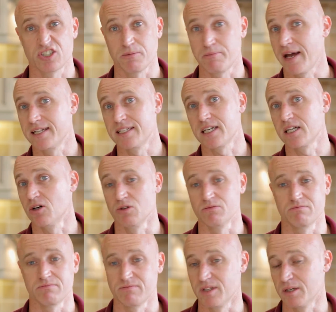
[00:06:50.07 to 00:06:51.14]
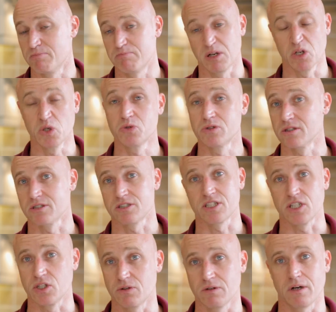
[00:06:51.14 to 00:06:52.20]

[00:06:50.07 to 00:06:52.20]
depending on the pollutants that